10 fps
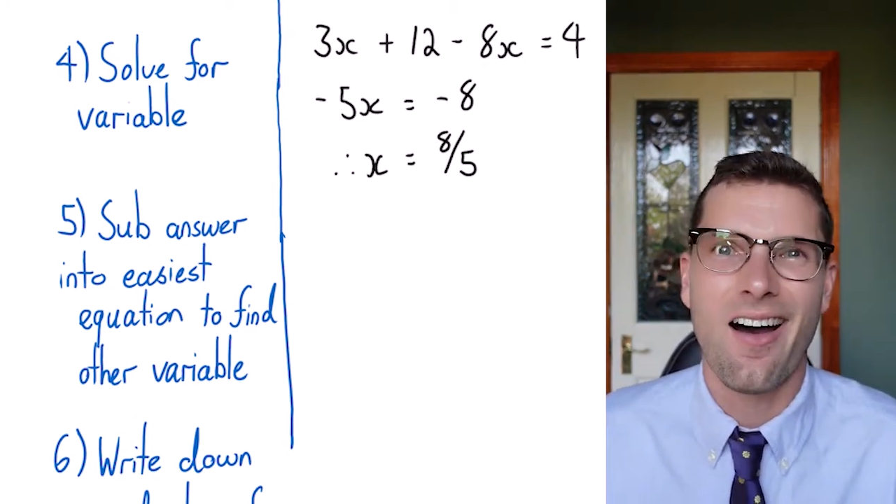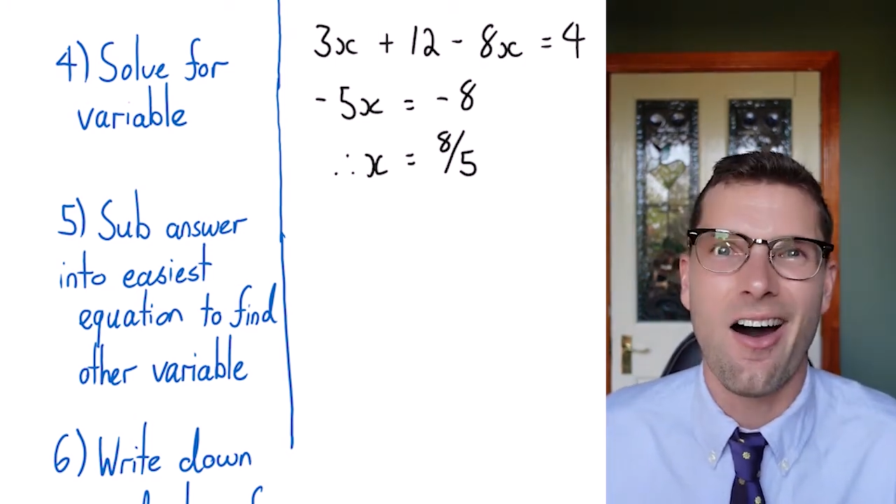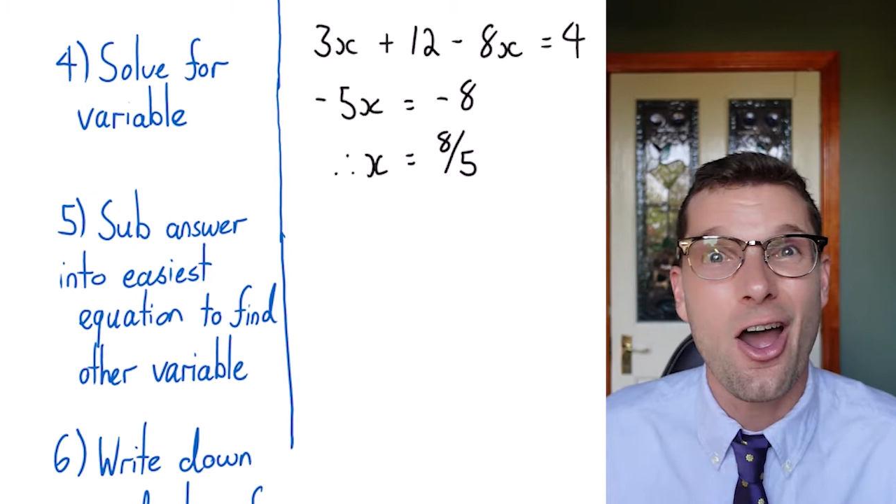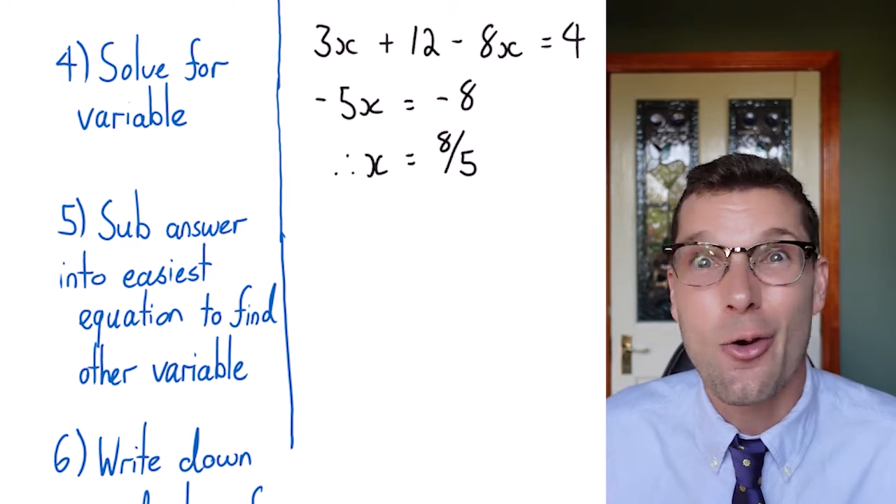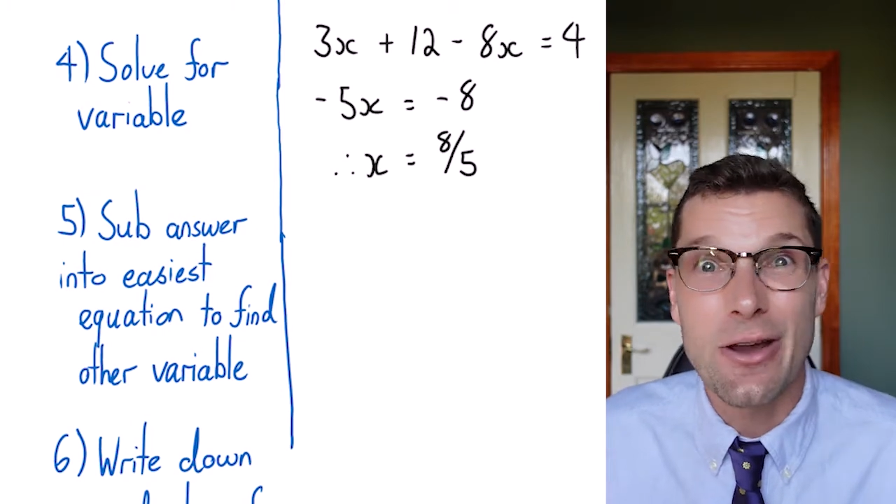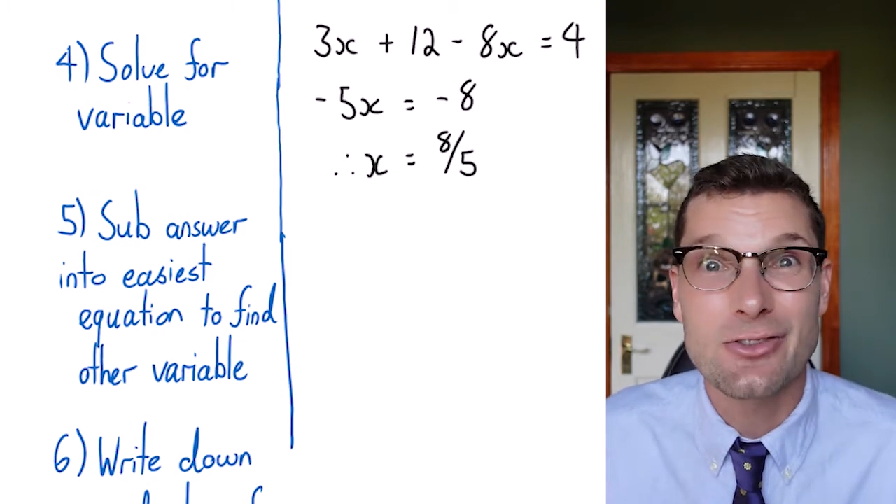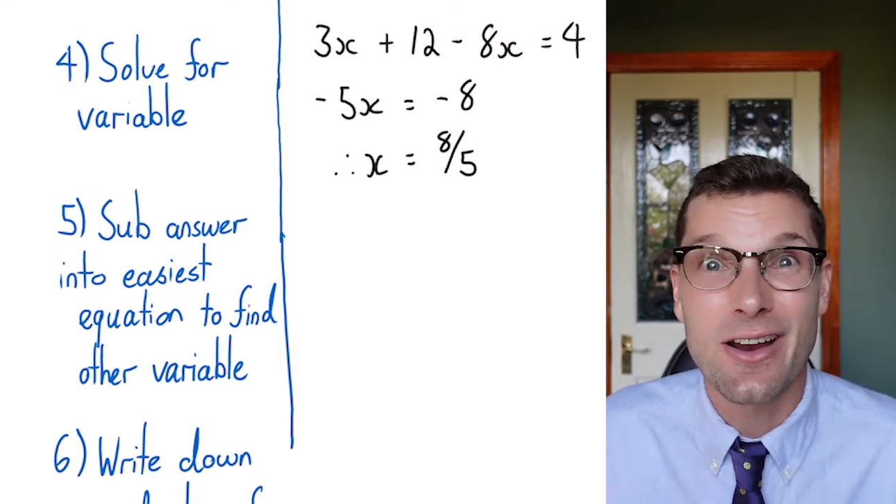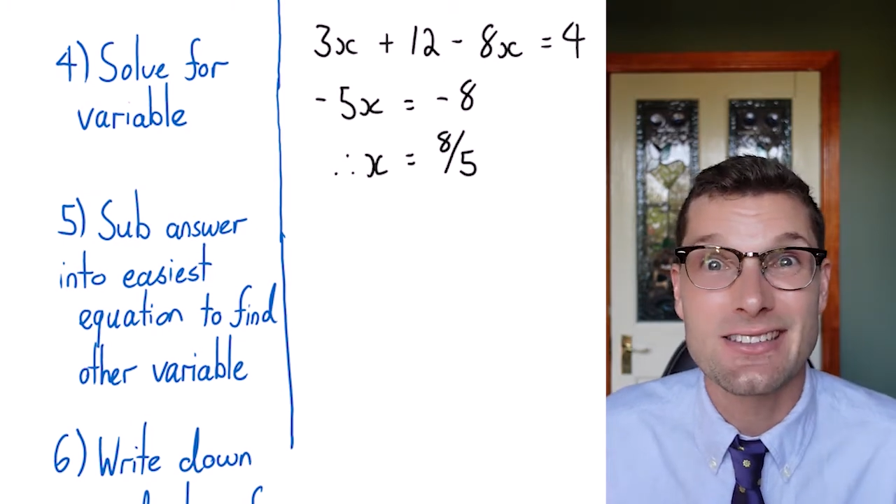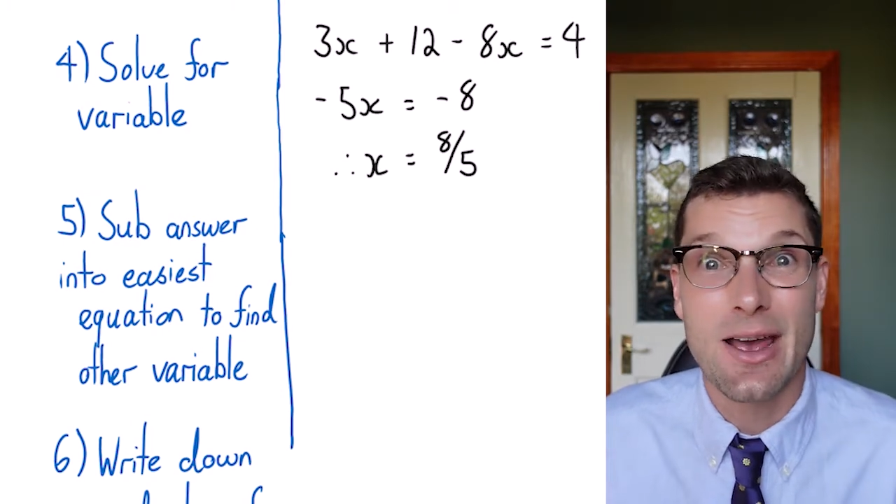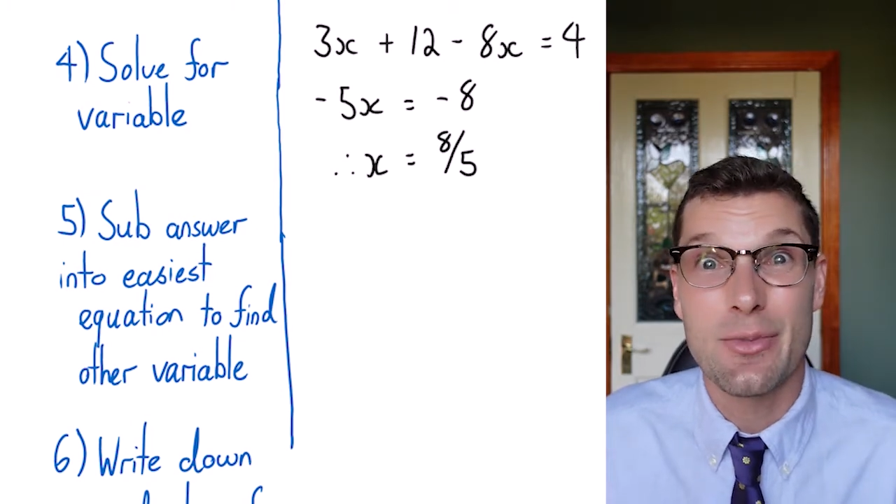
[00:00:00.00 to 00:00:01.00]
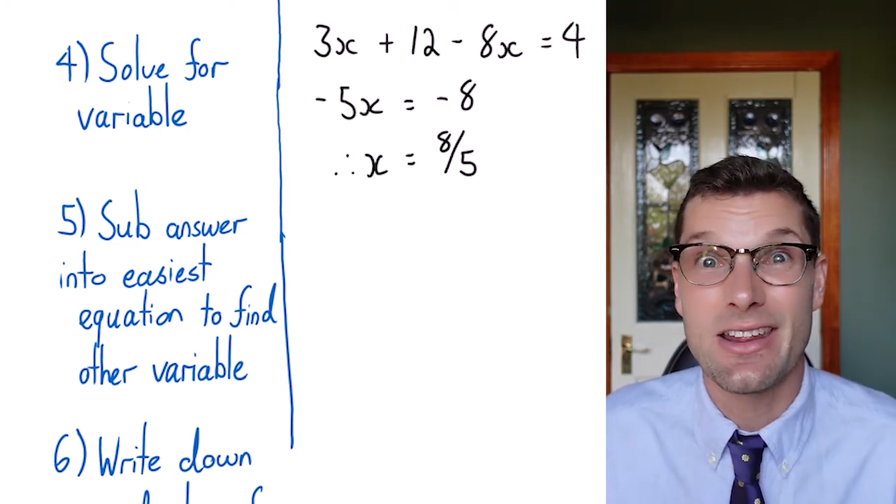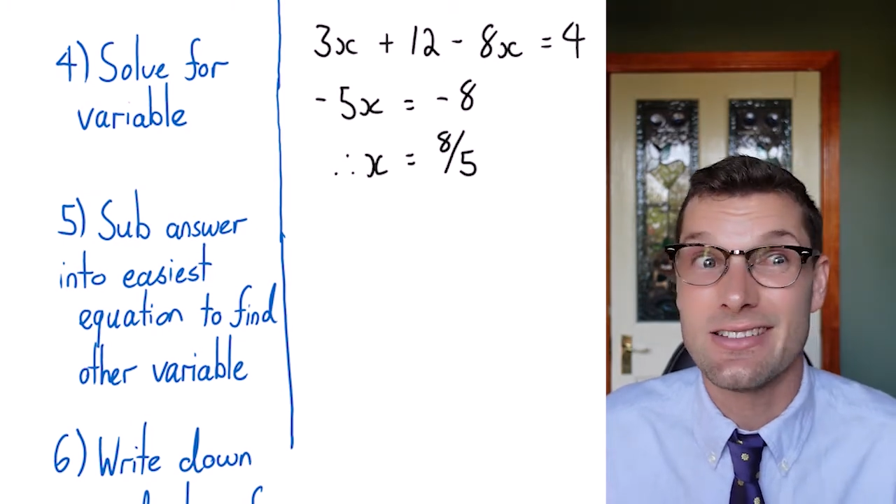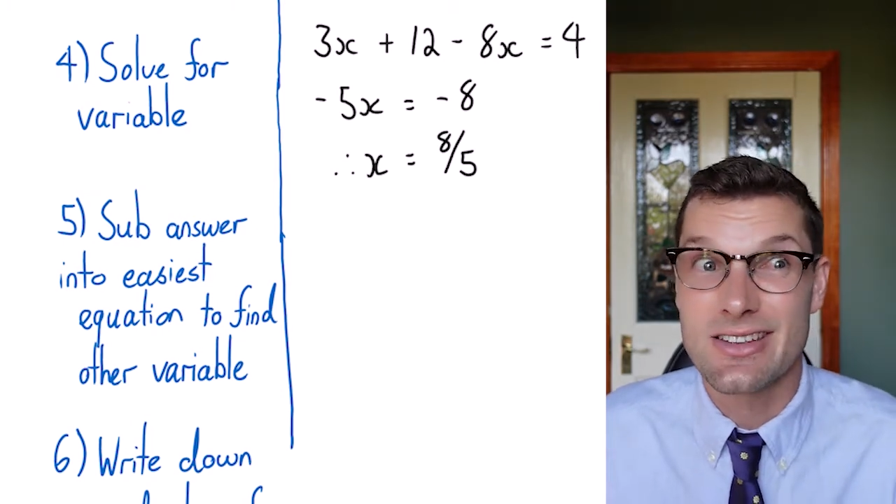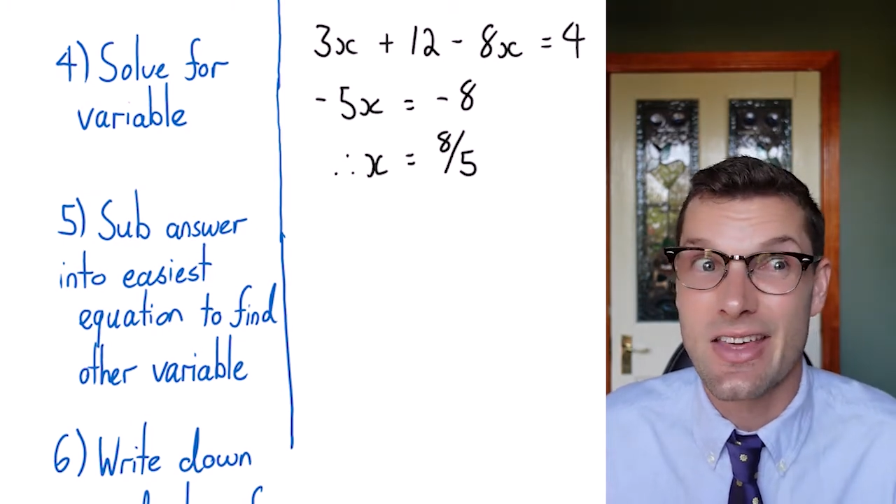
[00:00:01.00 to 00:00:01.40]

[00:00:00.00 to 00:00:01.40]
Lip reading: I always try and sub it into